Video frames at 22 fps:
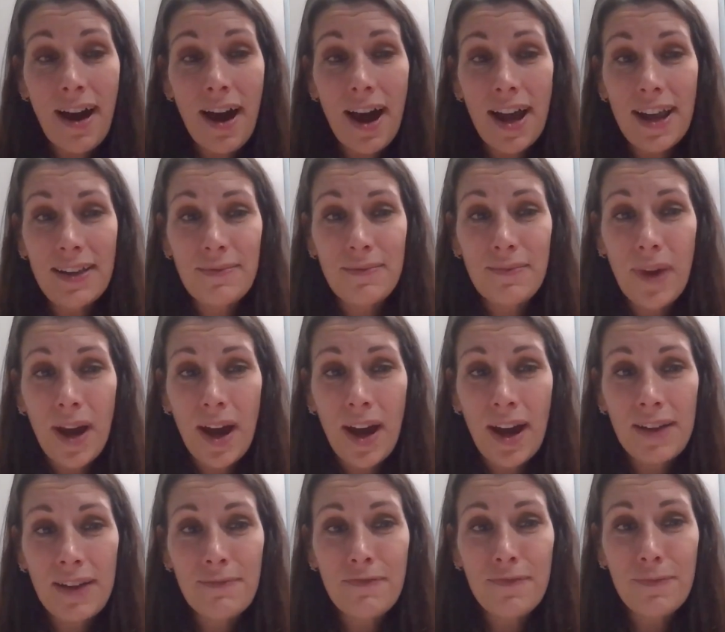I'm
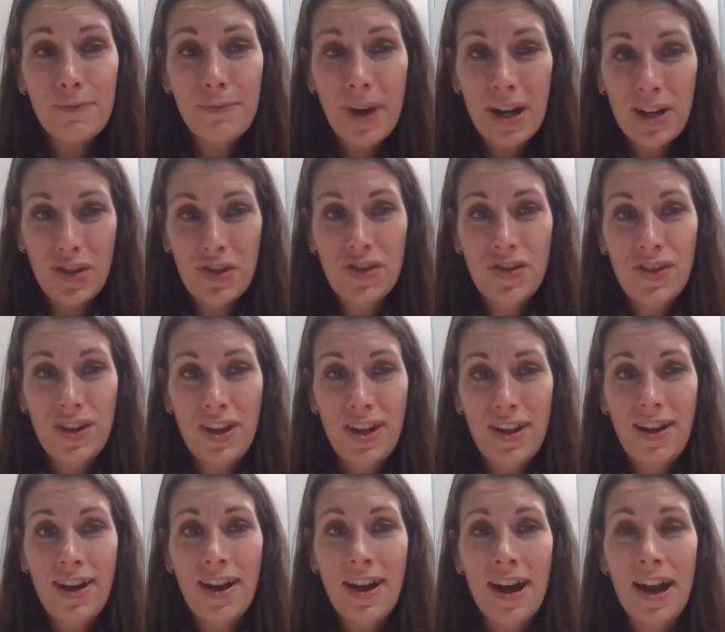much,
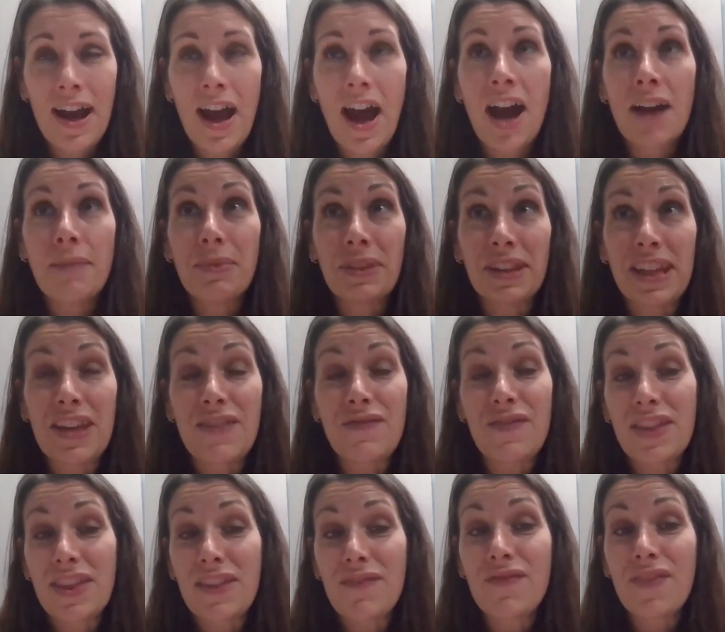I
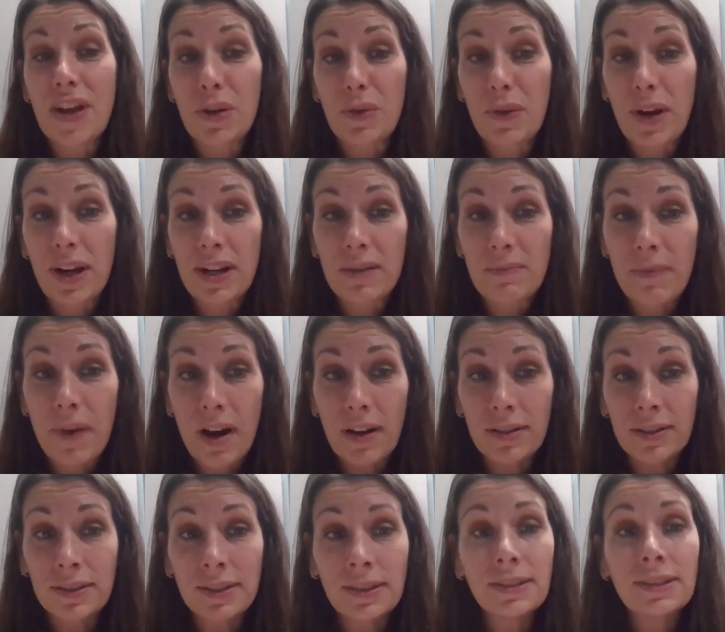believe in the federated
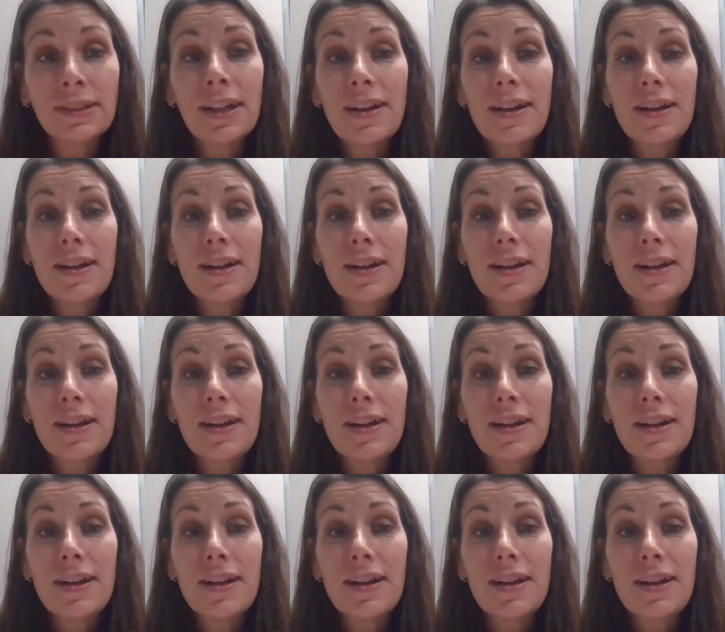model,